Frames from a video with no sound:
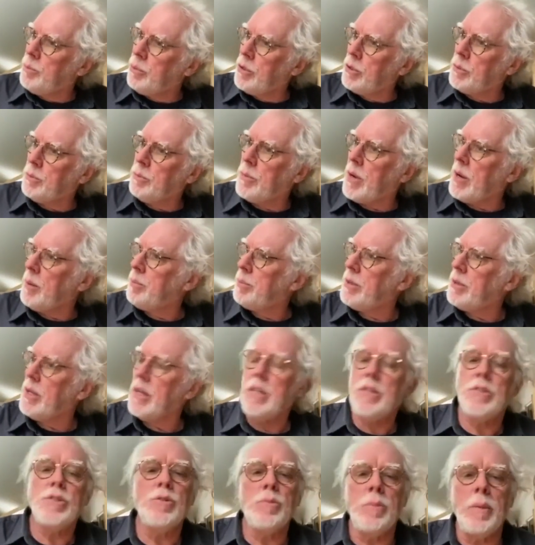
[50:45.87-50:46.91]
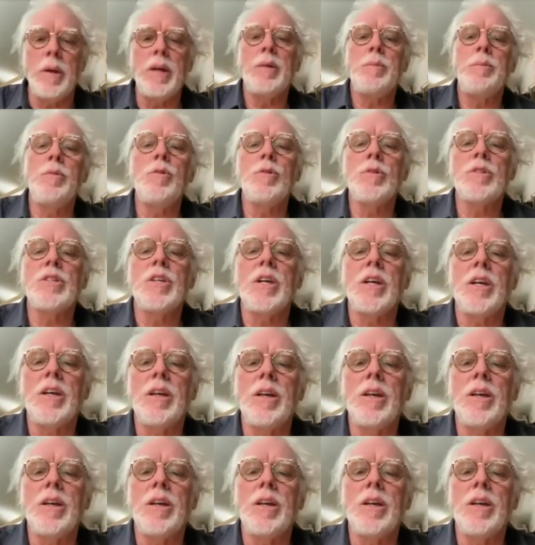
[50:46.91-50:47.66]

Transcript: put my place to make music.